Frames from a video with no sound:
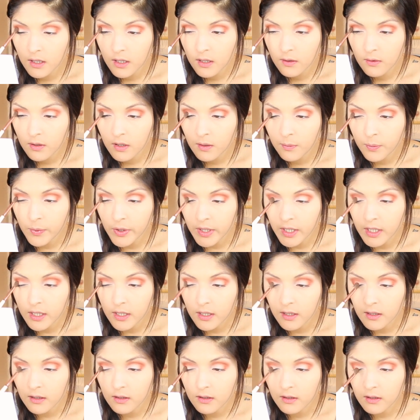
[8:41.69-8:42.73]
I want to bring it
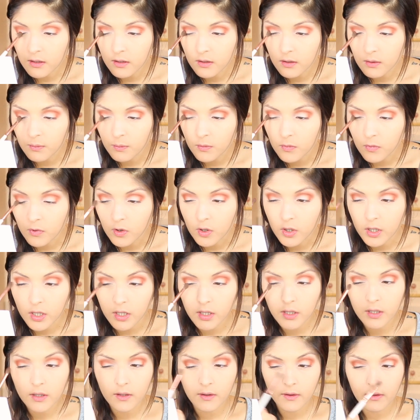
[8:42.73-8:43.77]
in a little
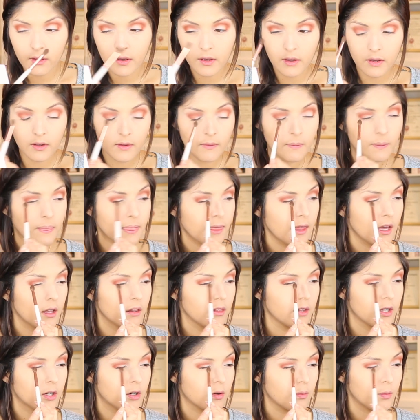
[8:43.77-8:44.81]
more
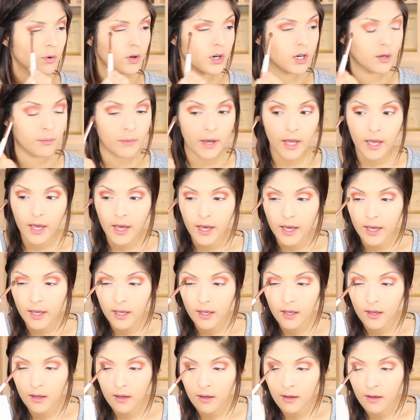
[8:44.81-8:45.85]
in my
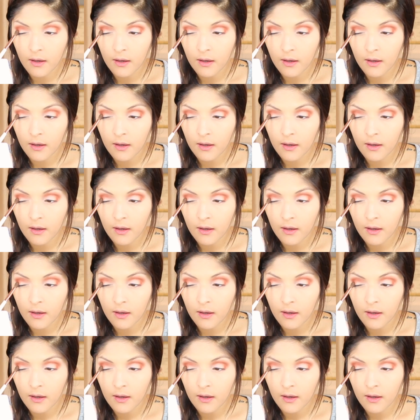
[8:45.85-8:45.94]
eye.